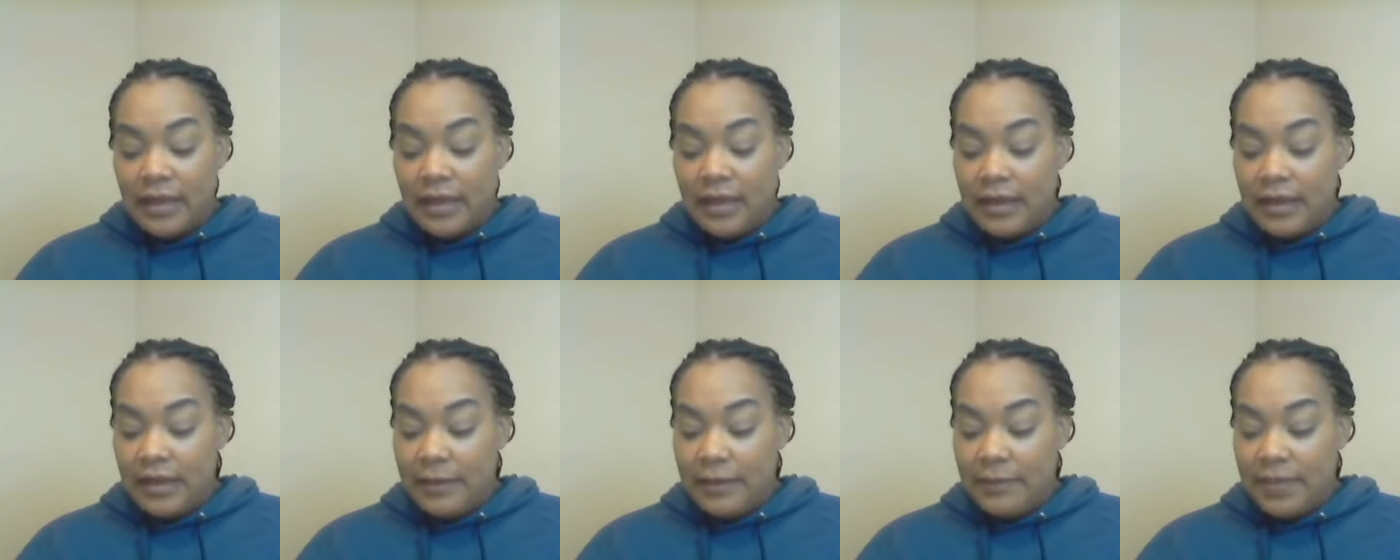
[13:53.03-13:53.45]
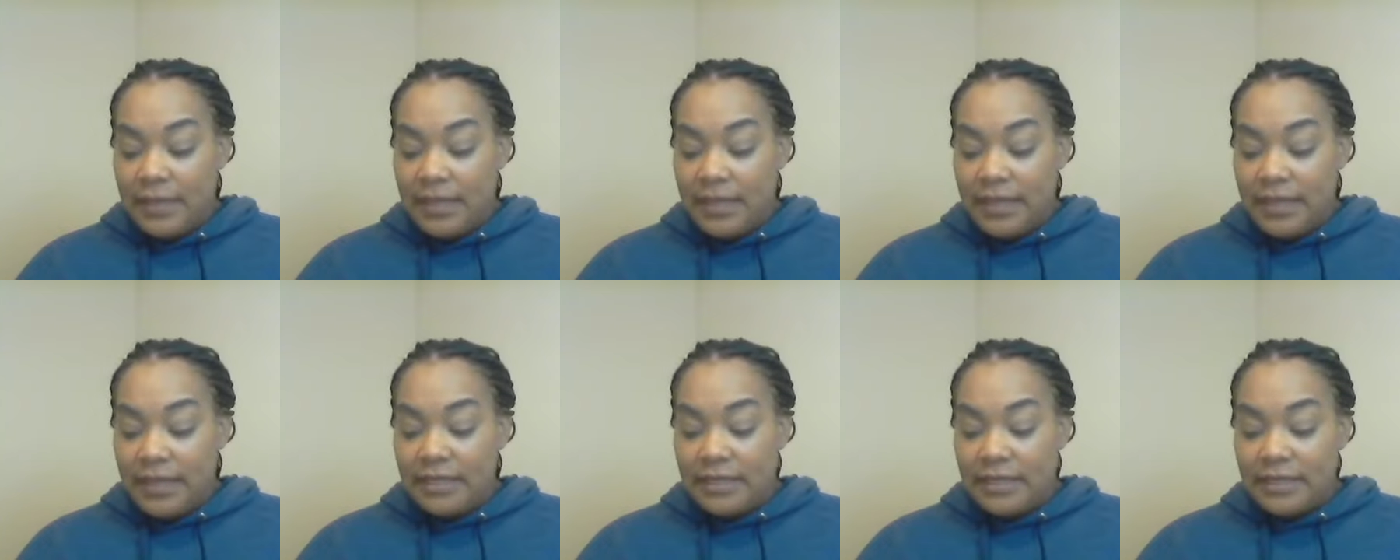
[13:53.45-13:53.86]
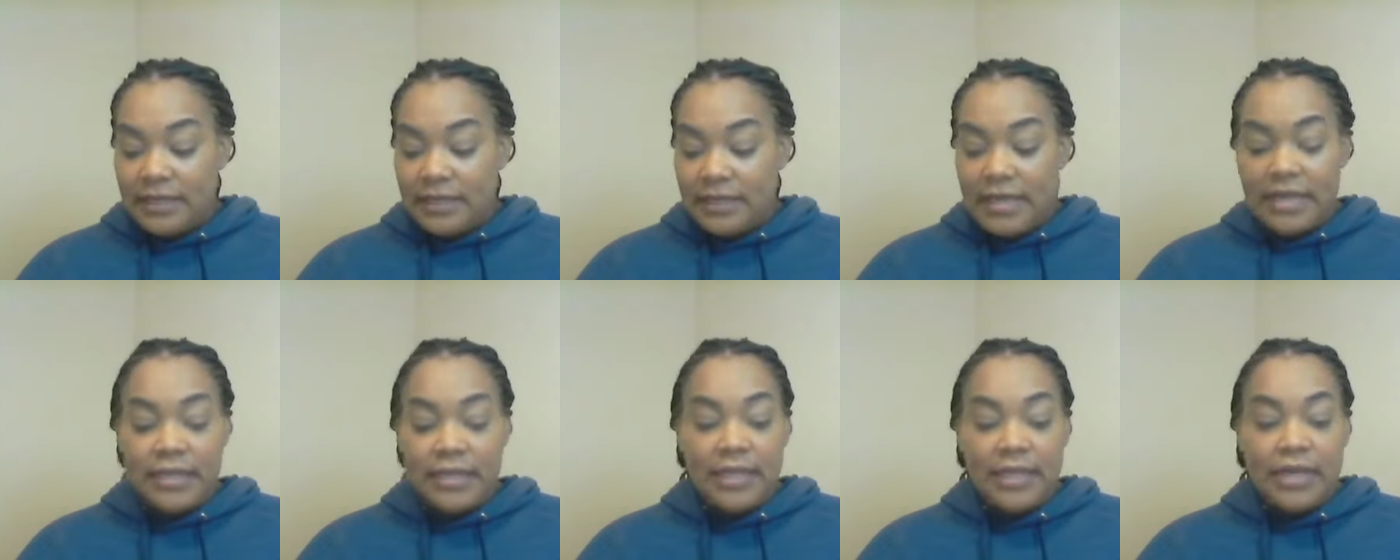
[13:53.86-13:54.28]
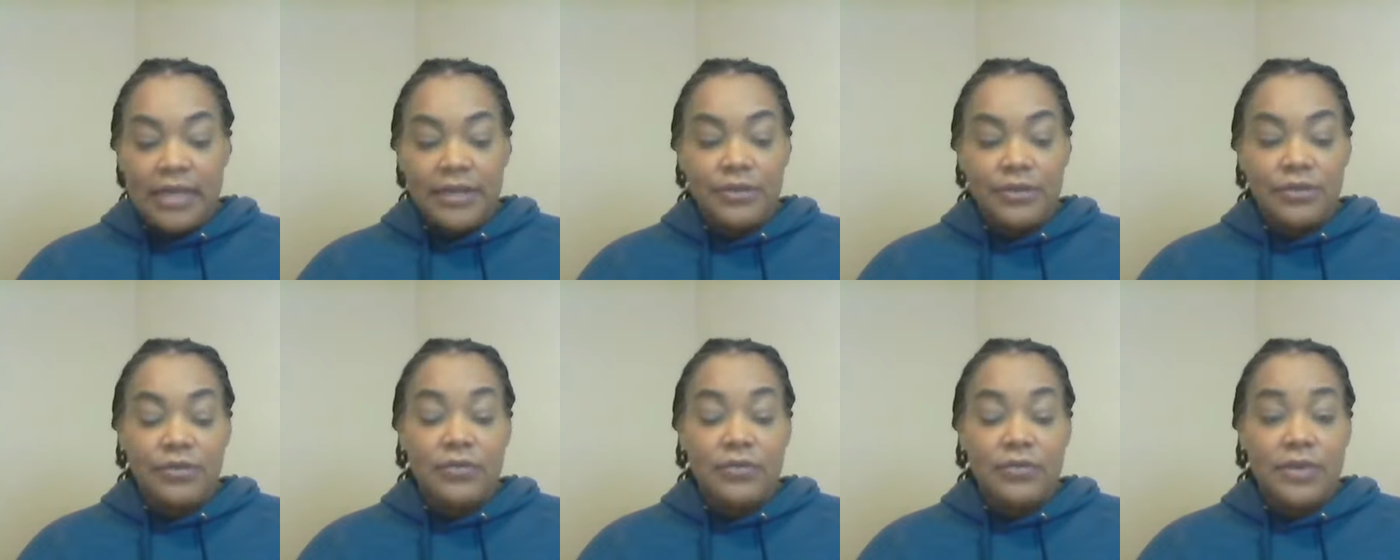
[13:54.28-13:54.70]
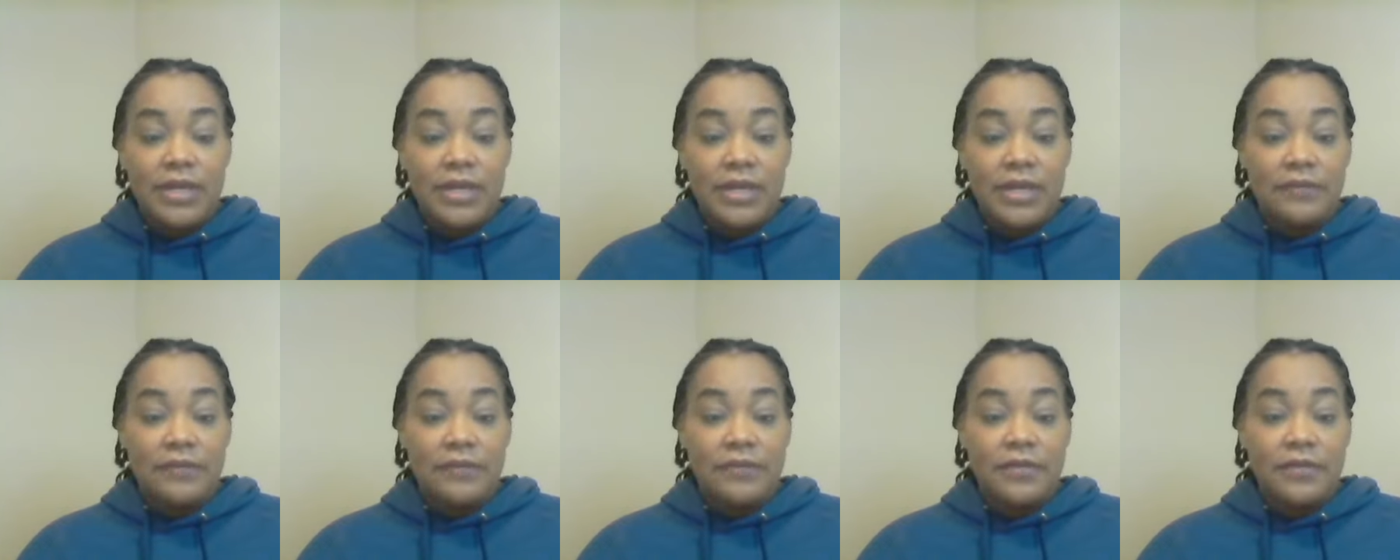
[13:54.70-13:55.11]
I guess a day later or
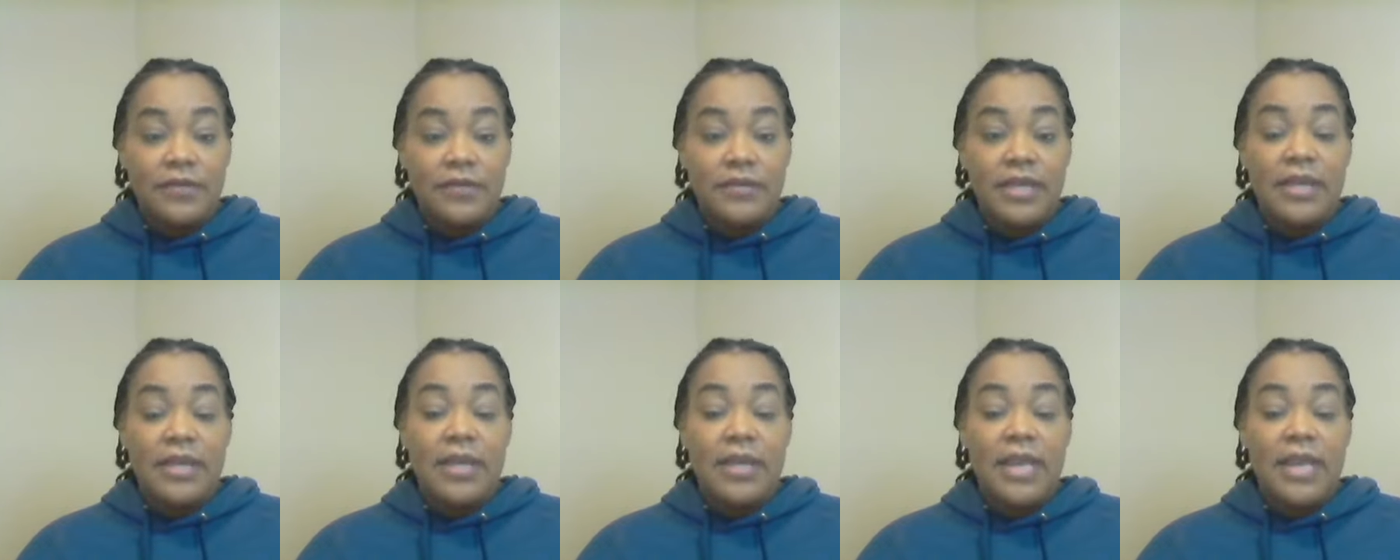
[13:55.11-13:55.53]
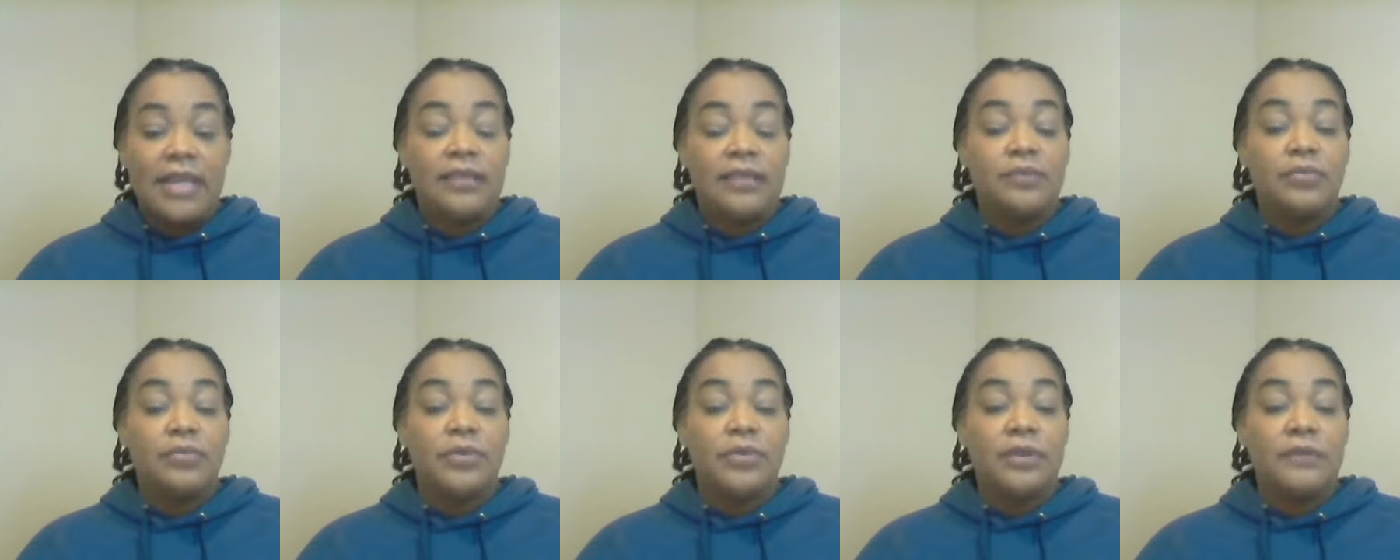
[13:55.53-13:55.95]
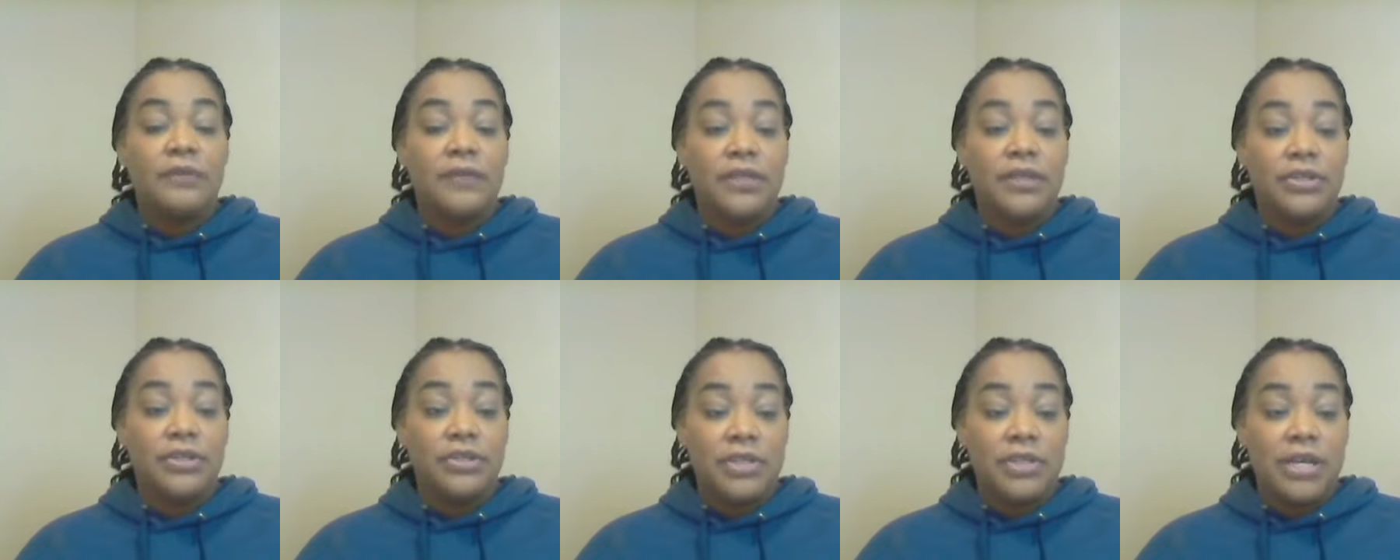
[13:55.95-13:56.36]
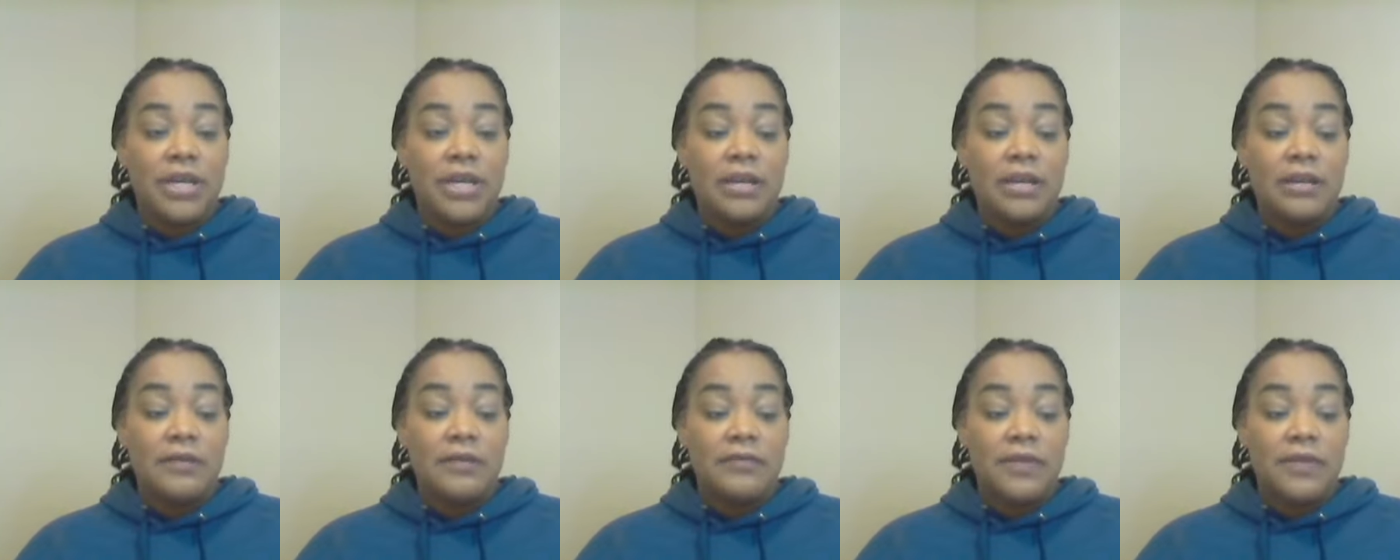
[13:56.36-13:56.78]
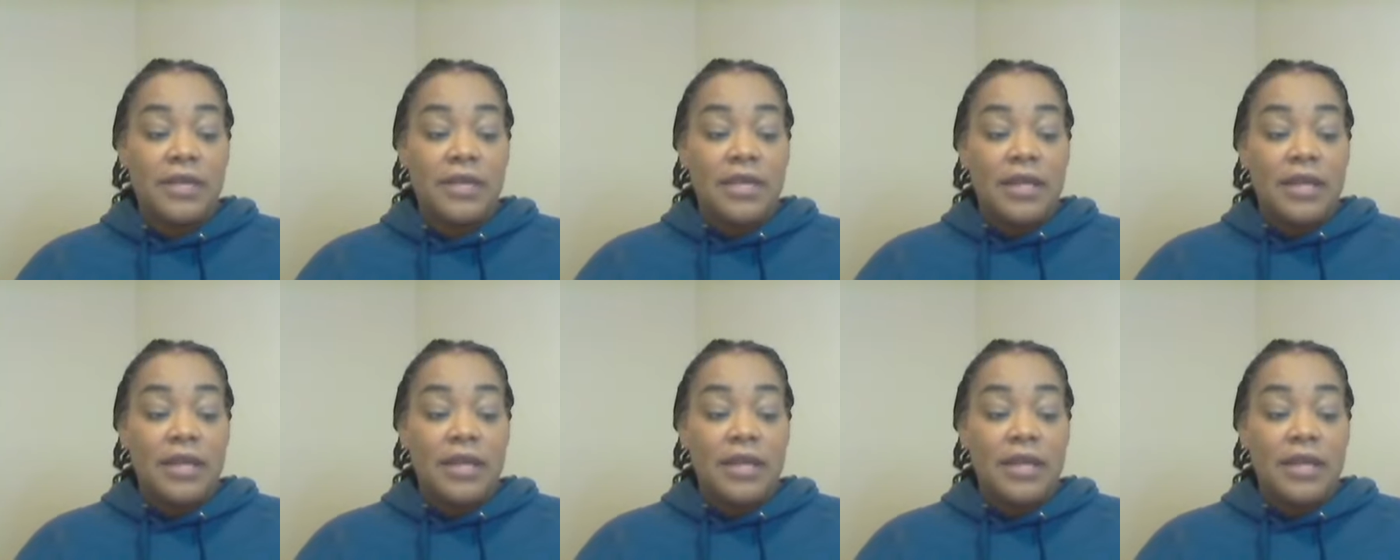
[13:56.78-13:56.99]
whatever, they had the privilege of